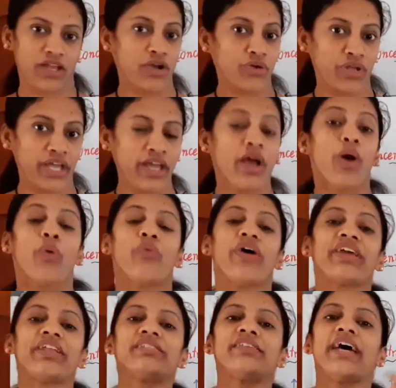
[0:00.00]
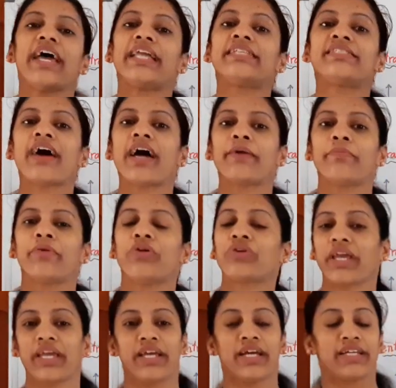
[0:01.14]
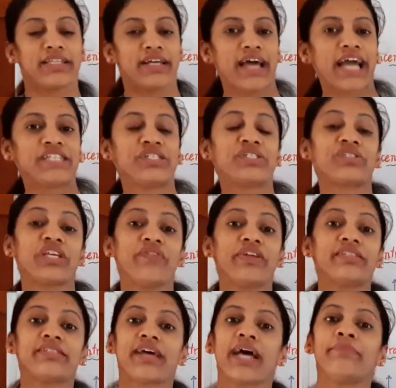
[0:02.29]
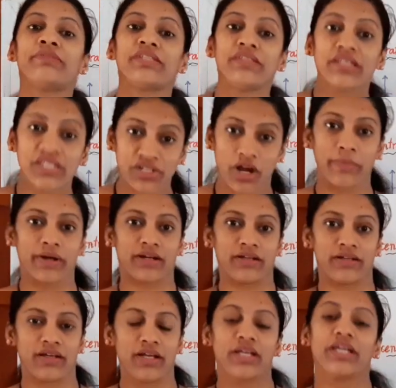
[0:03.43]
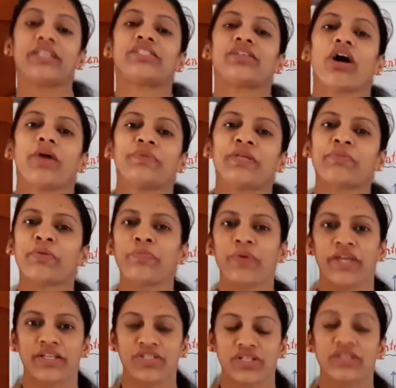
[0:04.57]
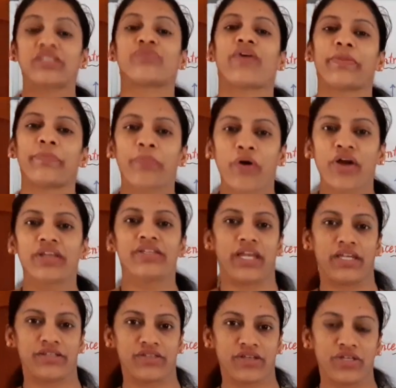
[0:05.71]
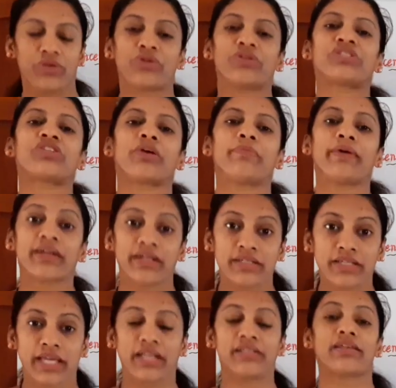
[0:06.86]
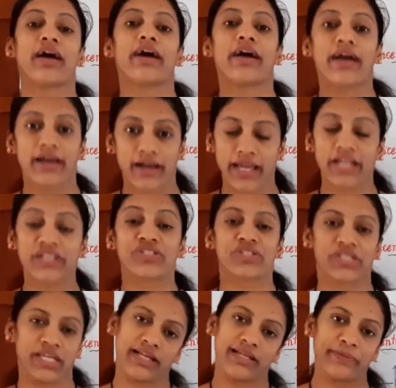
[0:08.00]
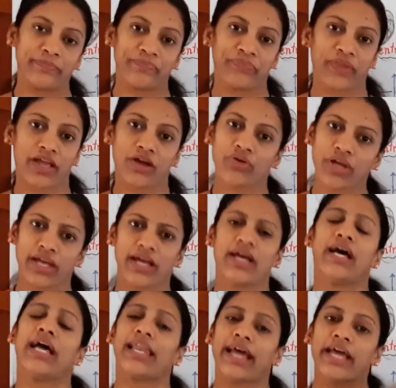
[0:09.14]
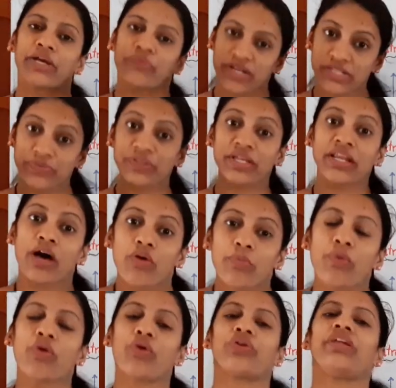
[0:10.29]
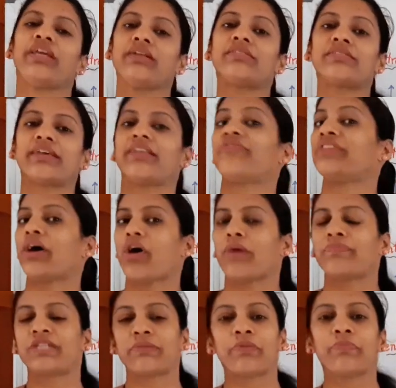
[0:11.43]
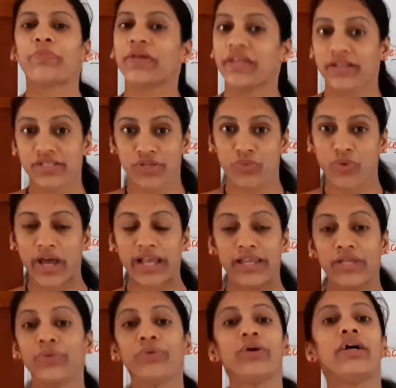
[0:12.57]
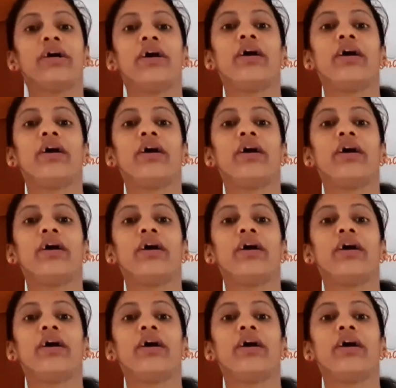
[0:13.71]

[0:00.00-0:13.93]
Okay, whereas the enzyme, okay, the digestive enzymes in the stomach, its optimum pH is 1.8. You know, the stomach contains HCl. Okay, likewise within our body itself, the optimum pH value